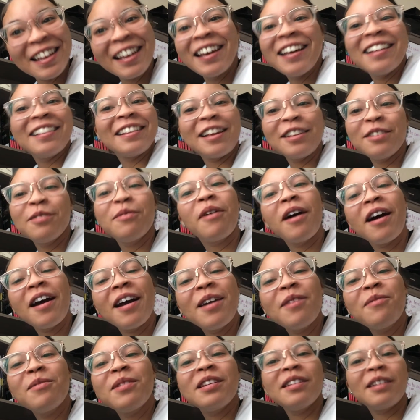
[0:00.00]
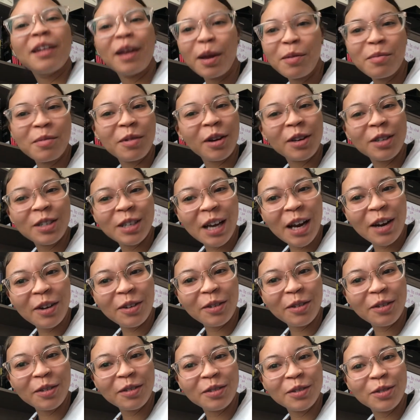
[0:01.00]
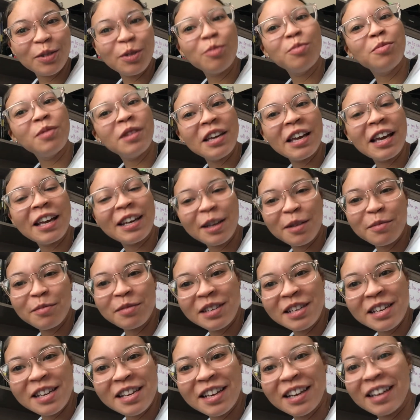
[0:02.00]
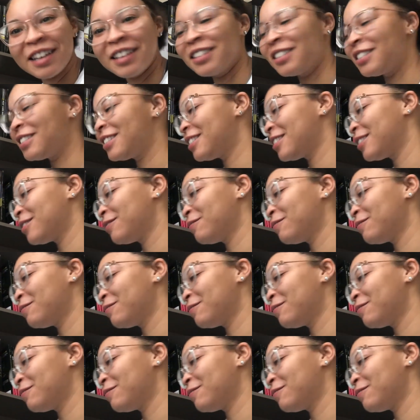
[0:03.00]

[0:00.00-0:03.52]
that's why we named our channel To Be an MD, because